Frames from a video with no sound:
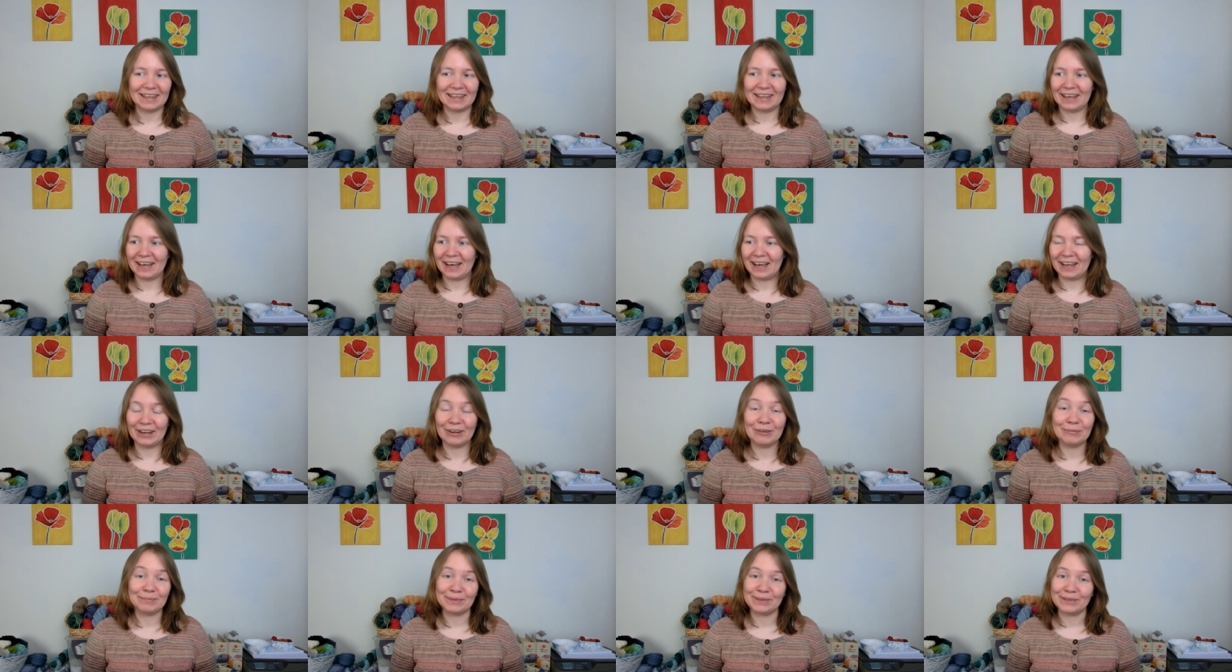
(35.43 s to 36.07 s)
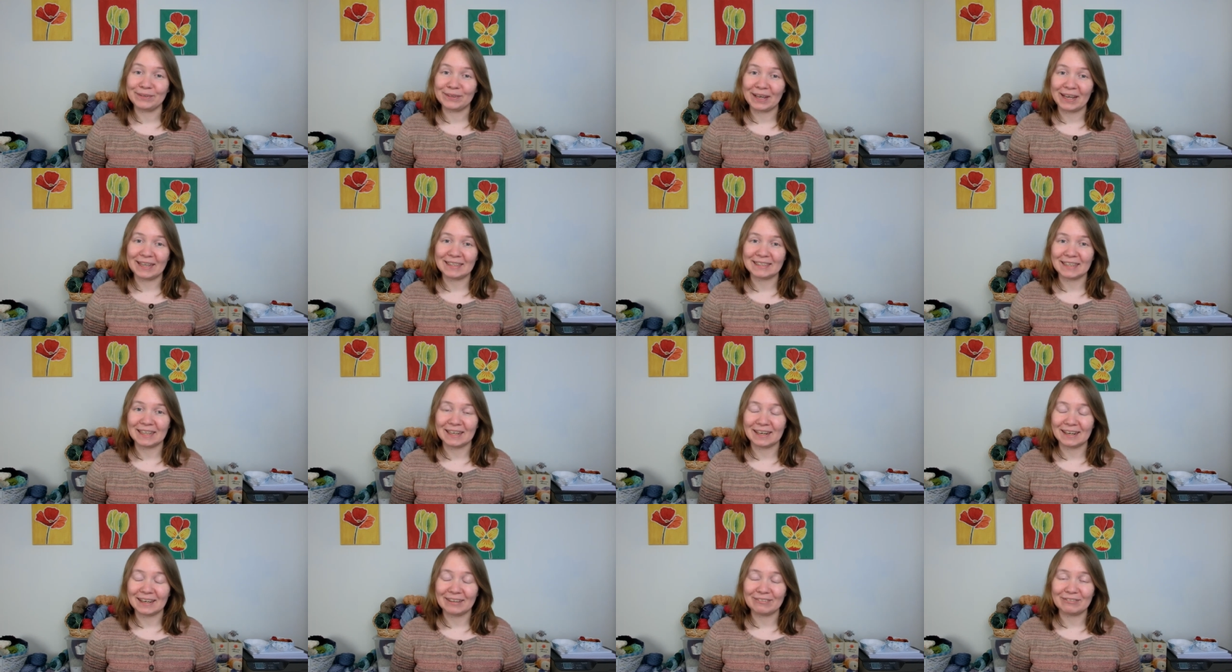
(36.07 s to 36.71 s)
i hope you guys
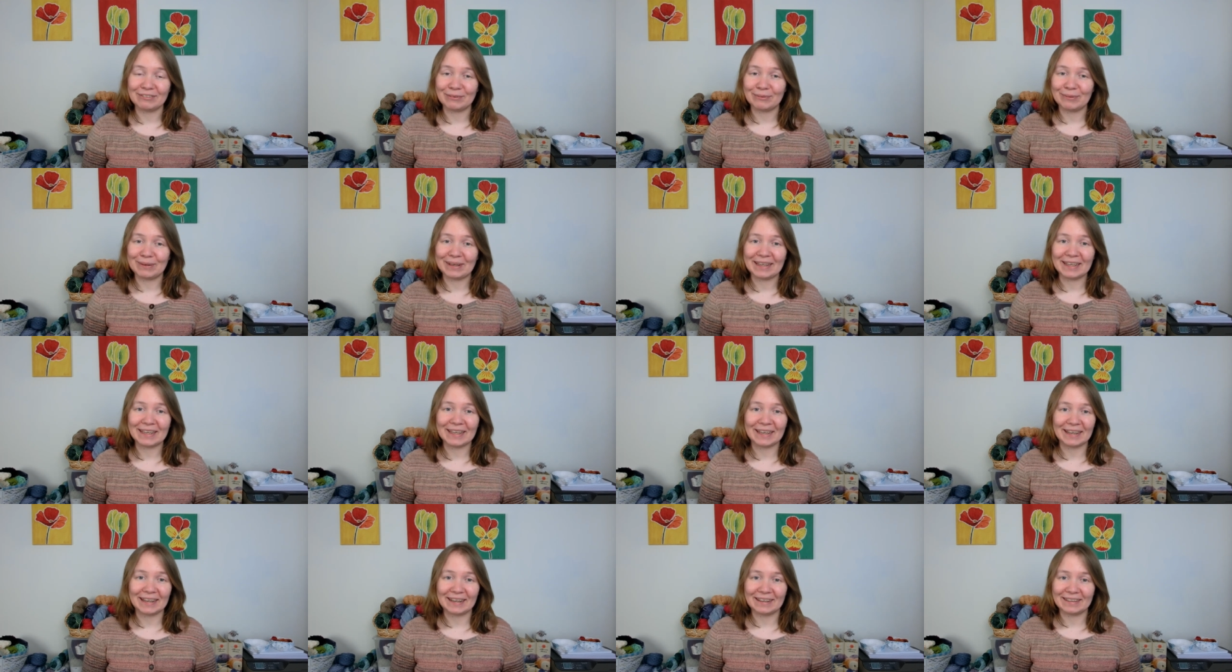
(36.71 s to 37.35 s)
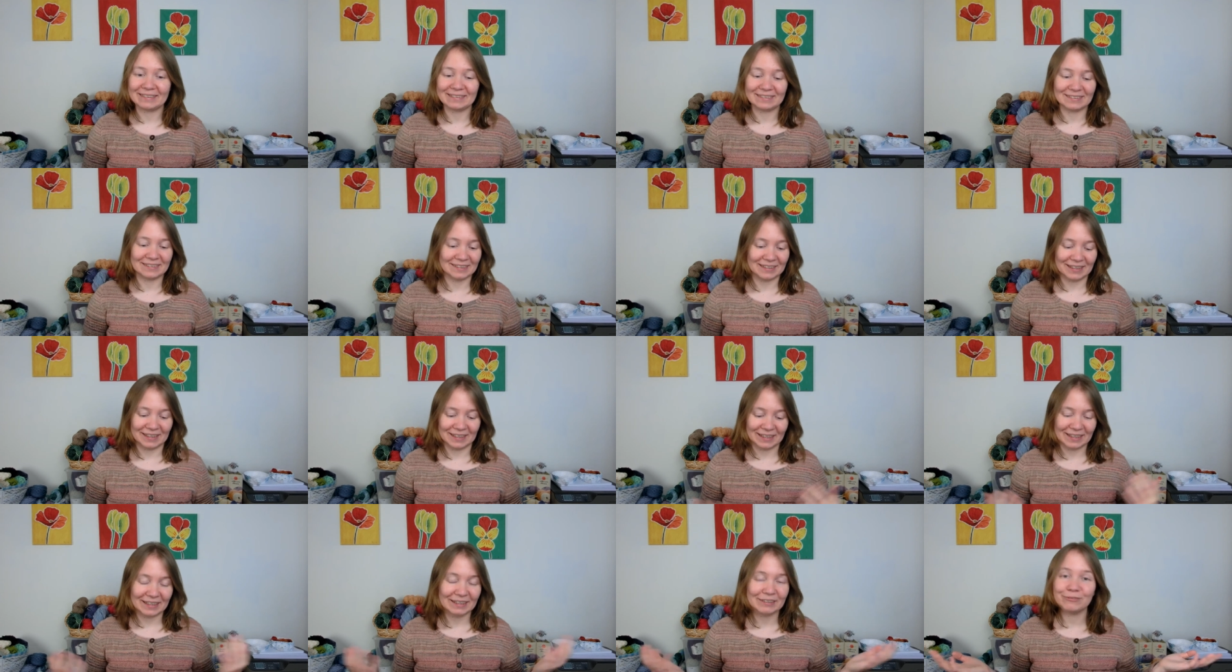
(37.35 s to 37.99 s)
had a lovely week and uh,
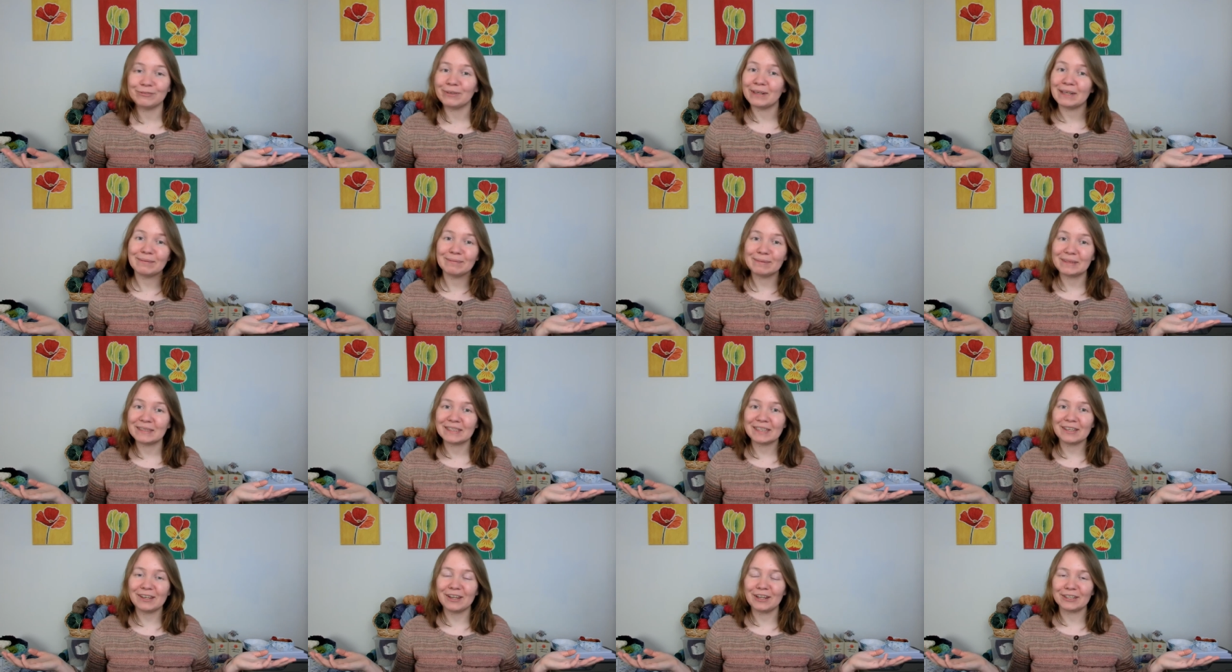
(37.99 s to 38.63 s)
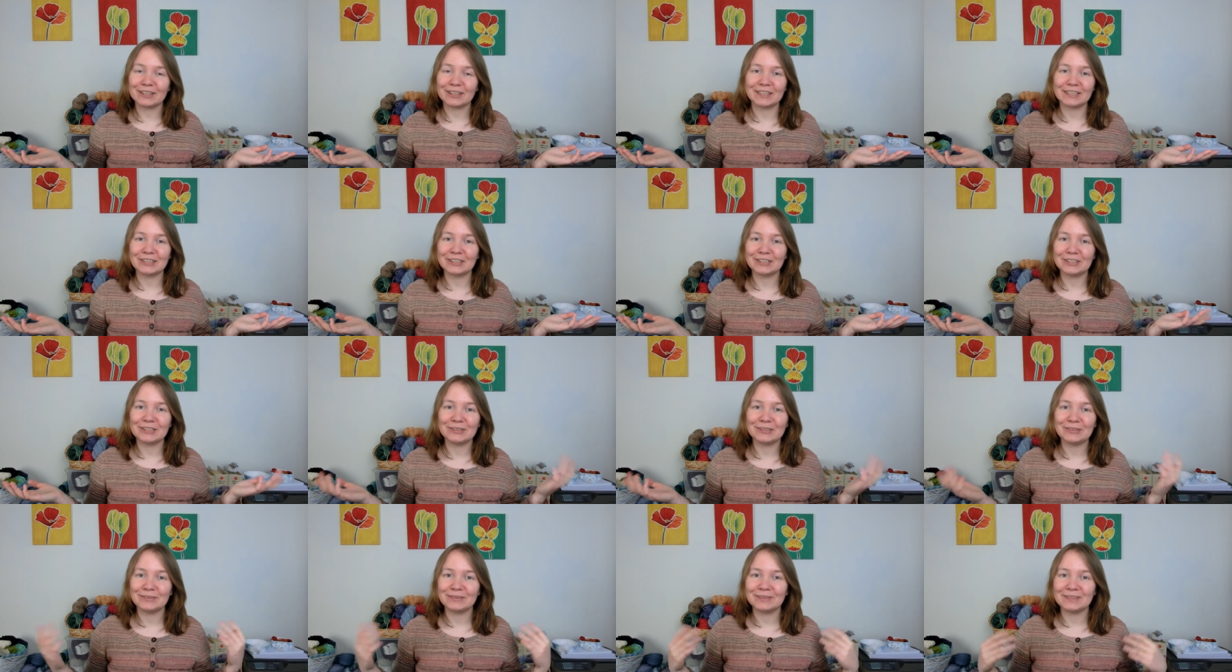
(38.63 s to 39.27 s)
it really means a lot that
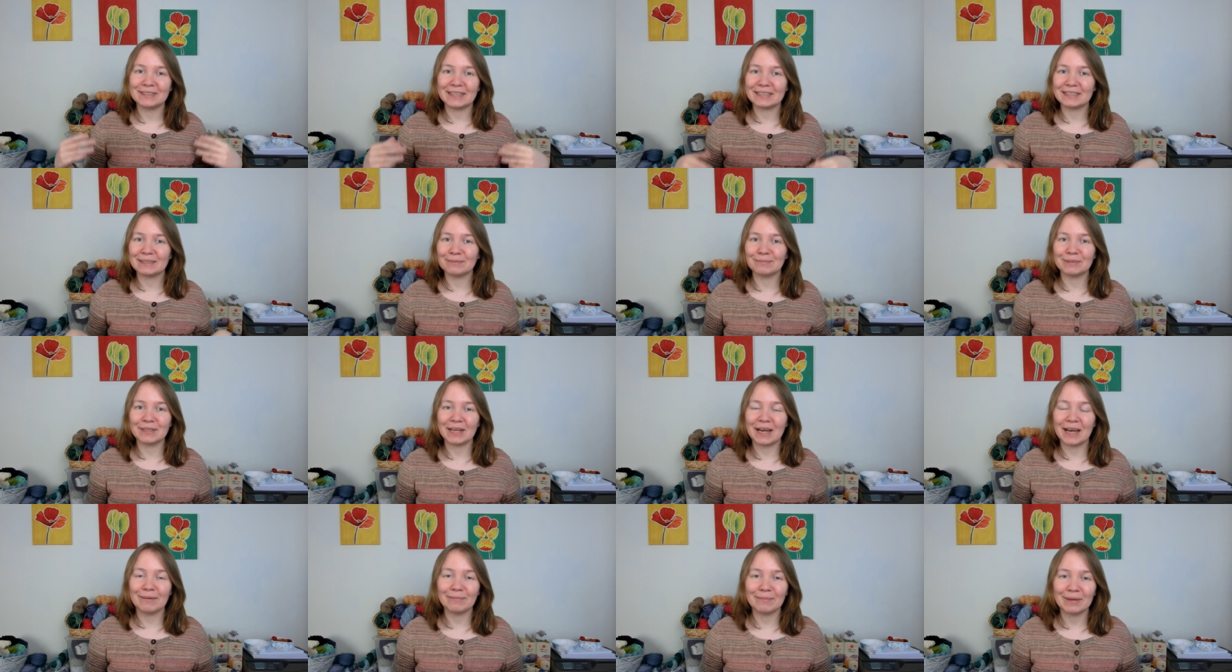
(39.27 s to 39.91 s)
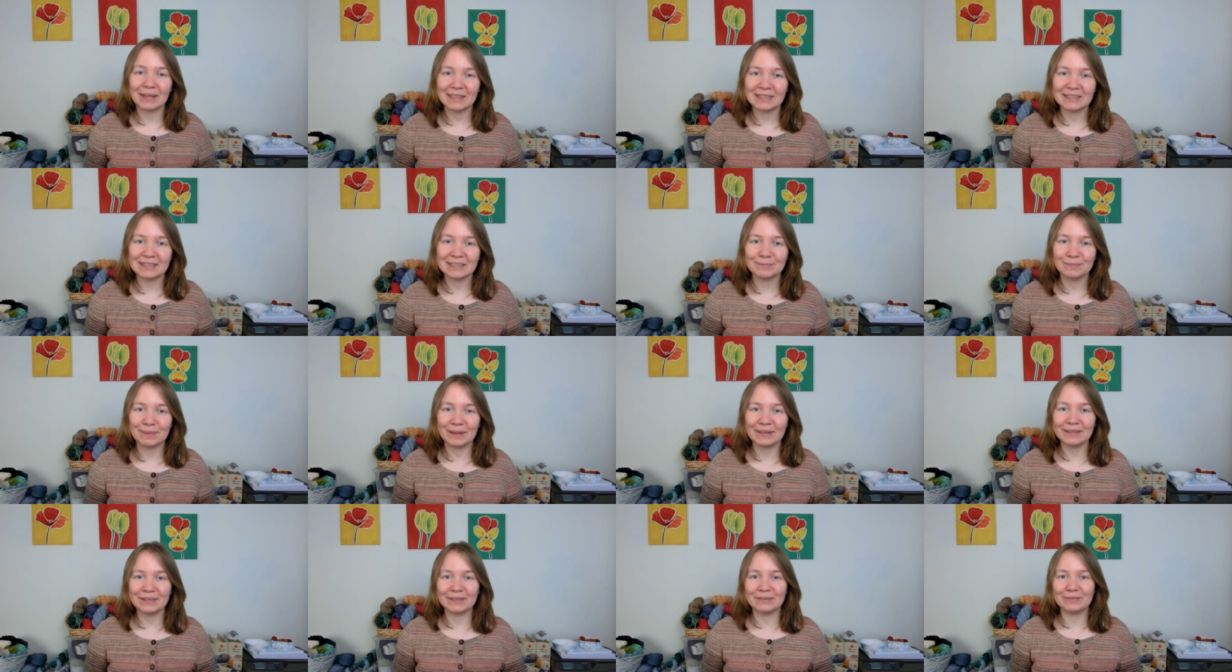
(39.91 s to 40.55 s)
you take some time and
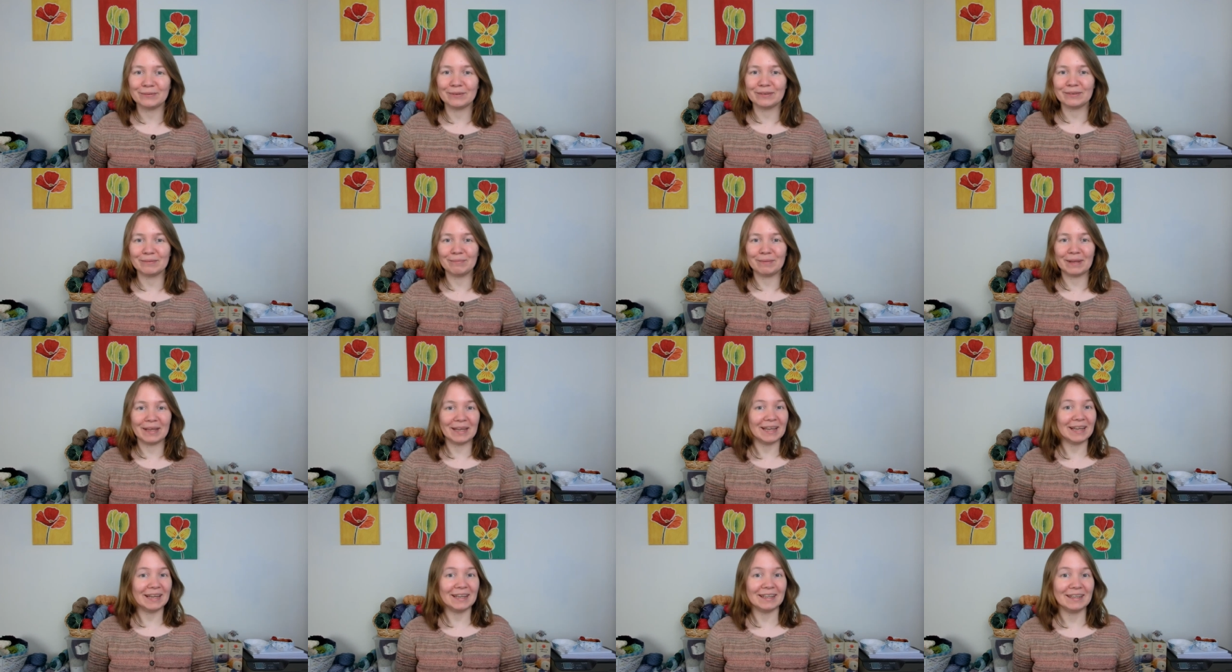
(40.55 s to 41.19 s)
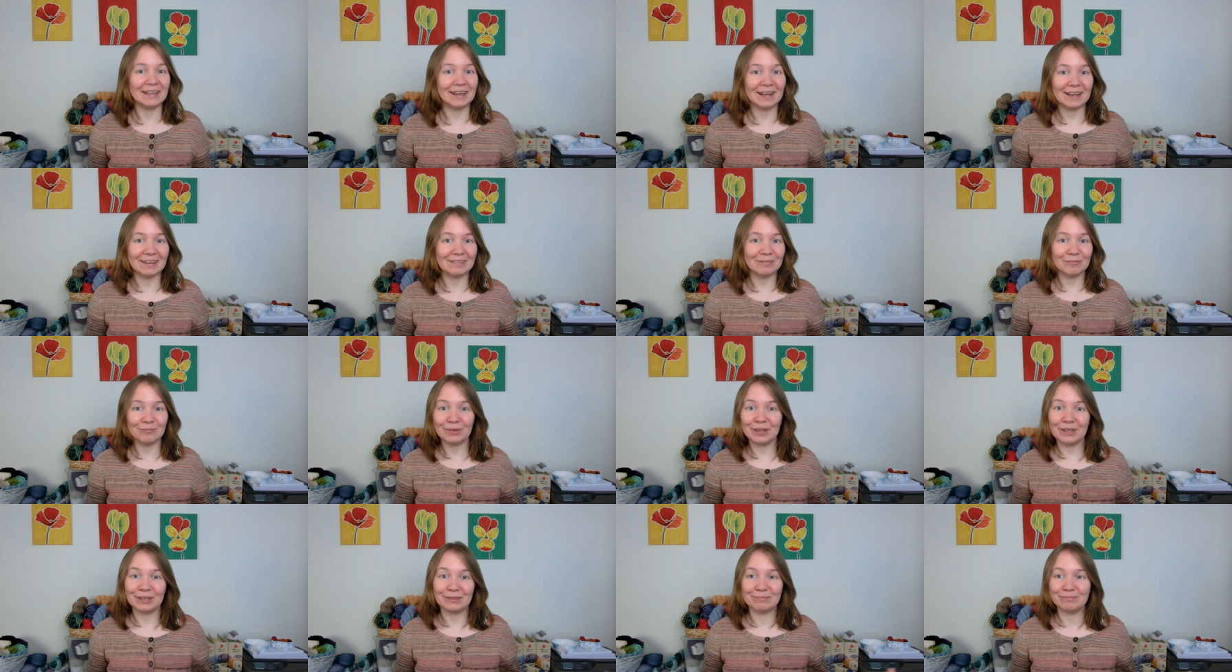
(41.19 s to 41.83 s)
spend it with me uh,
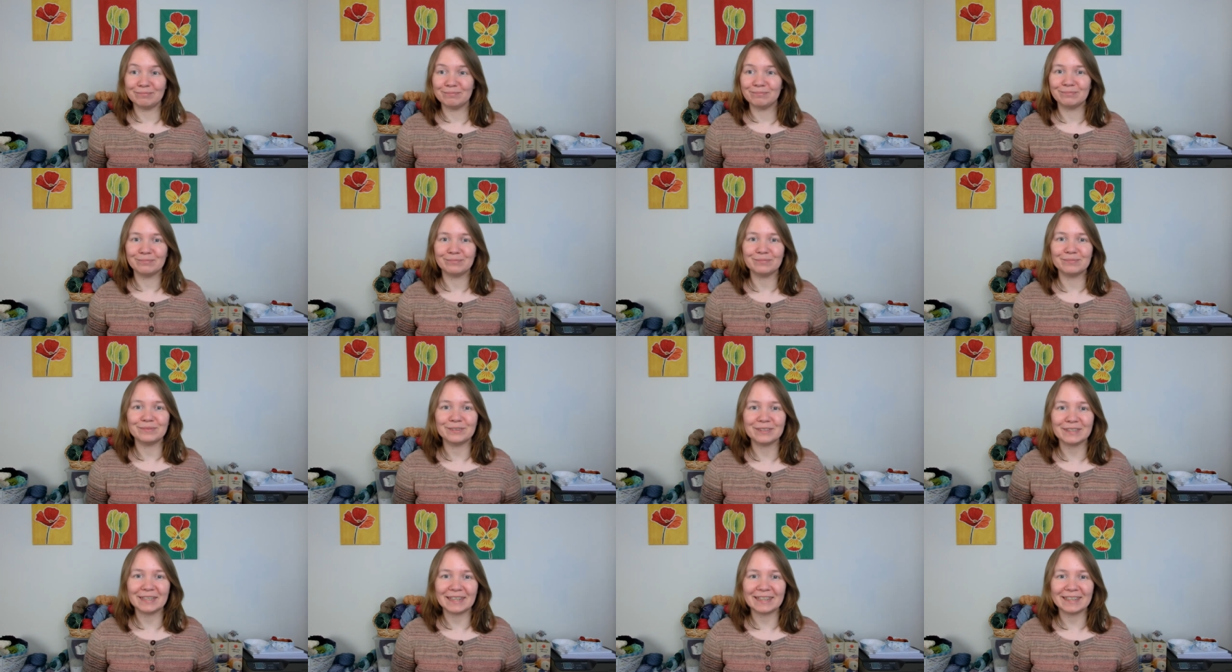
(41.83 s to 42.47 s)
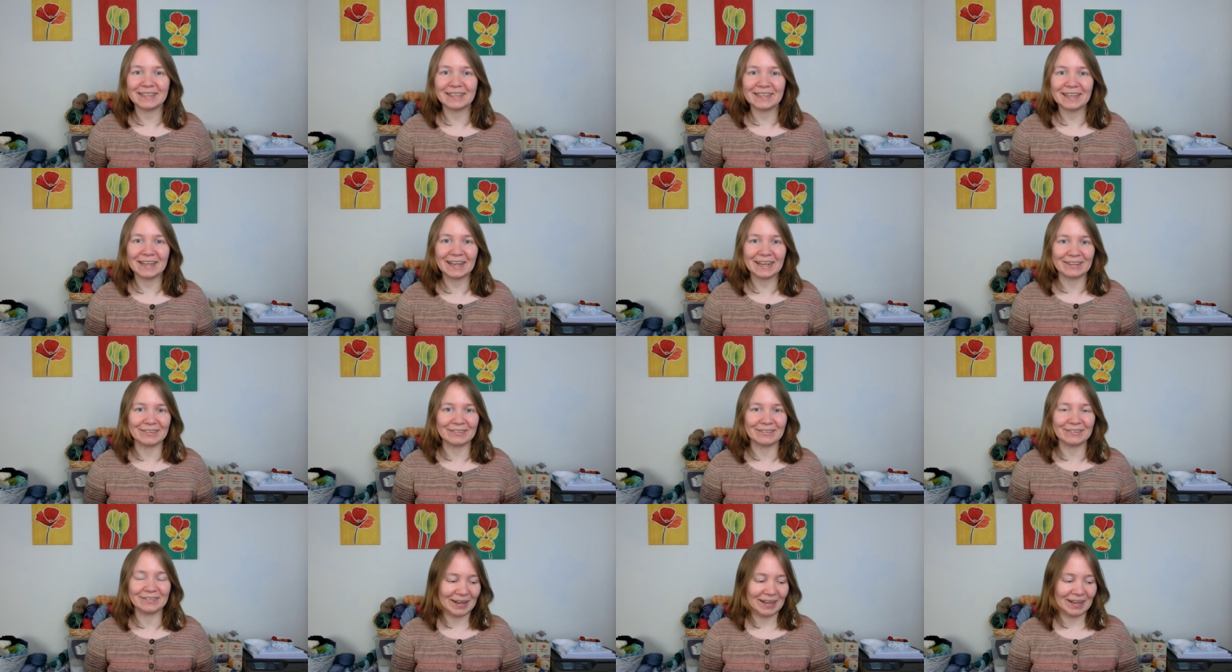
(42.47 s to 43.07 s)
well chatting here.